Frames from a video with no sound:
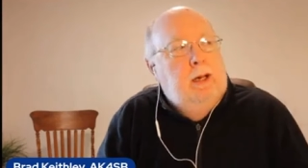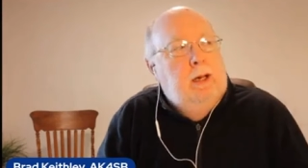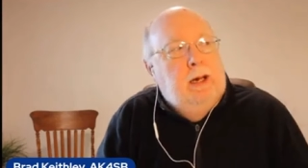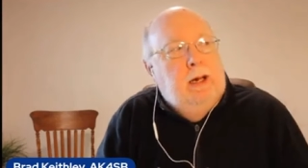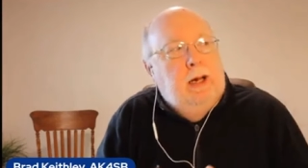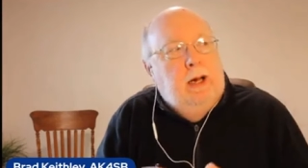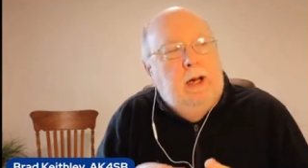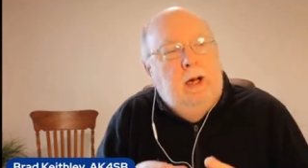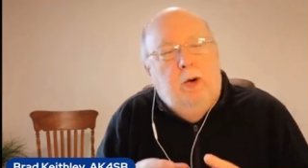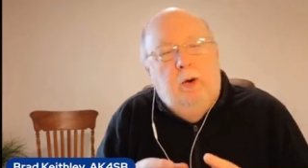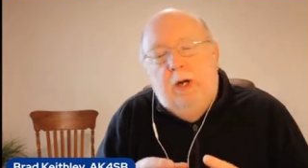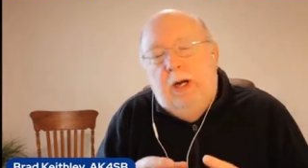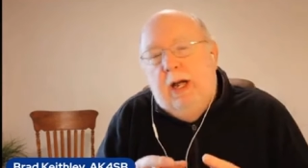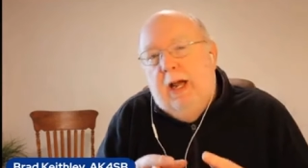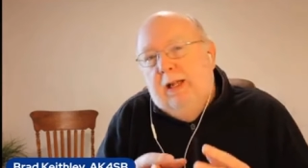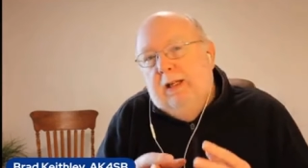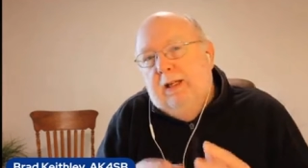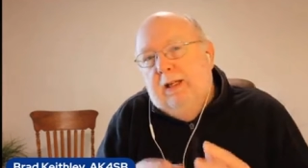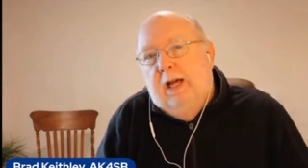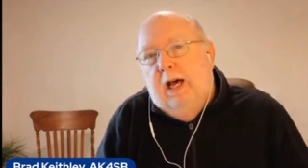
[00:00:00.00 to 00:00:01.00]
uh,
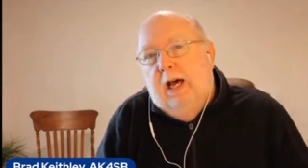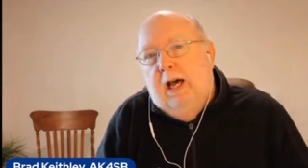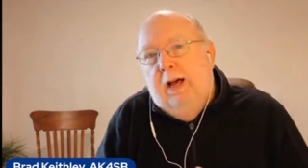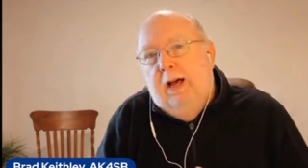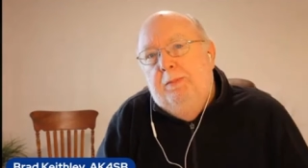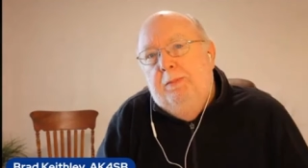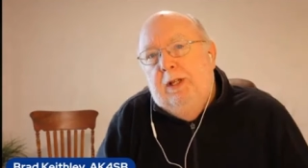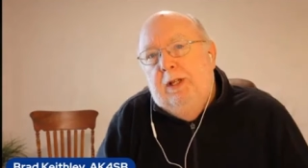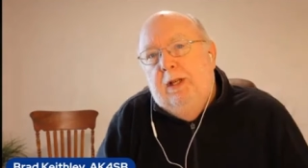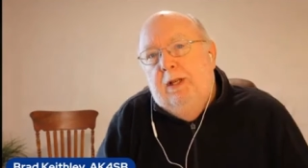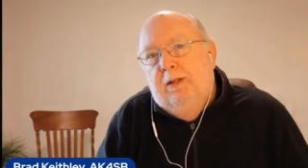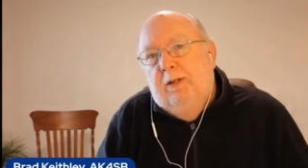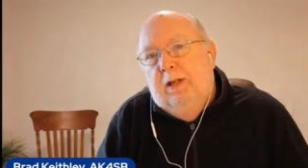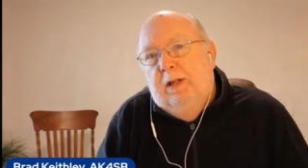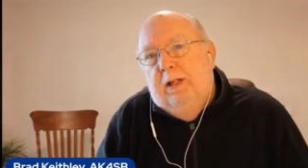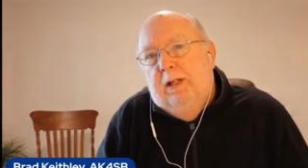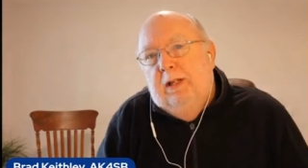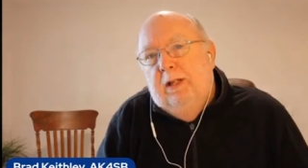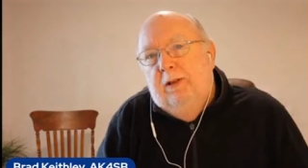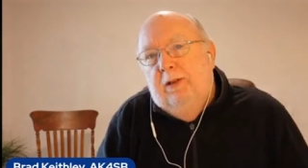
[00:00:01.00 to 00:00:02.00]
at the time that the,
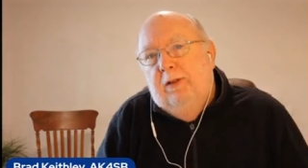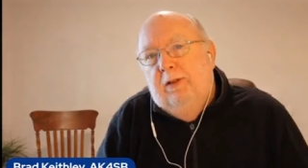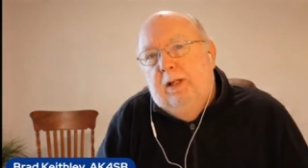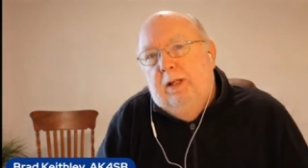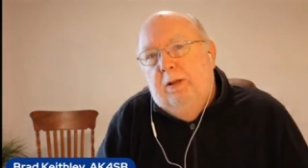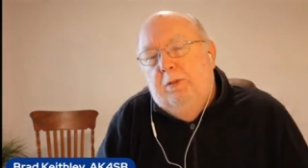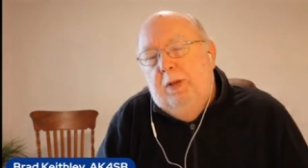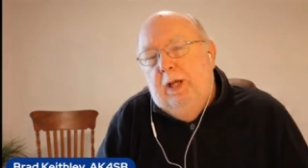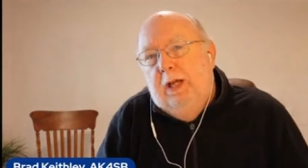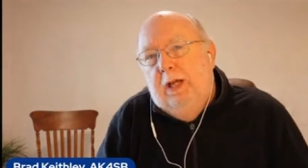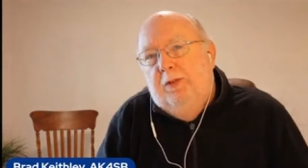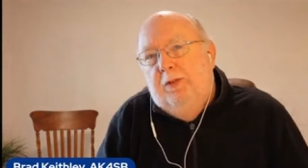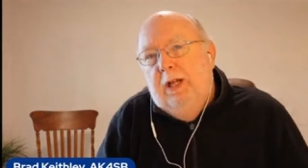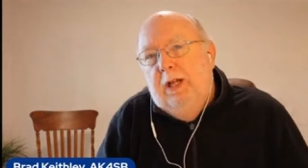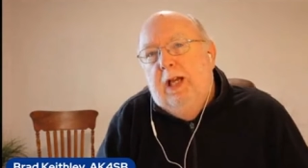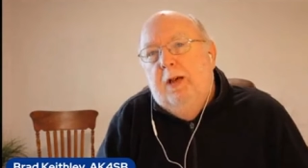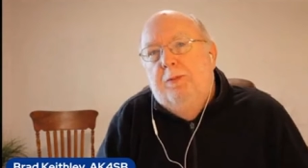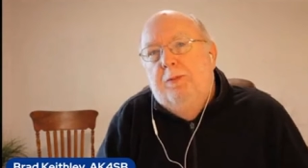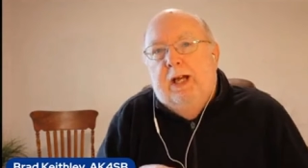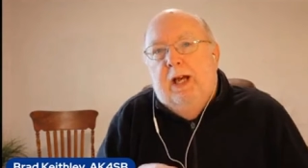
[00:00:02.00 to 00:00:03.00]
that the, that the P F
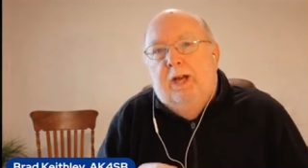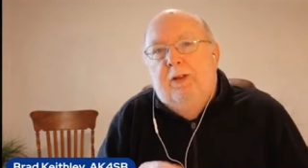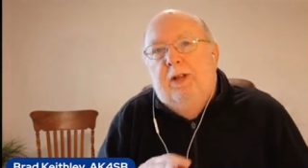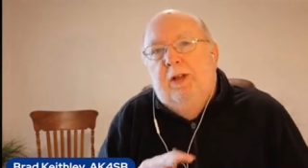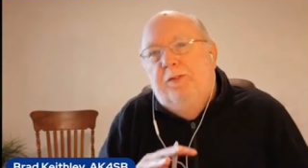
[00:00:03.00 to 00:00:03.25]
D comes out.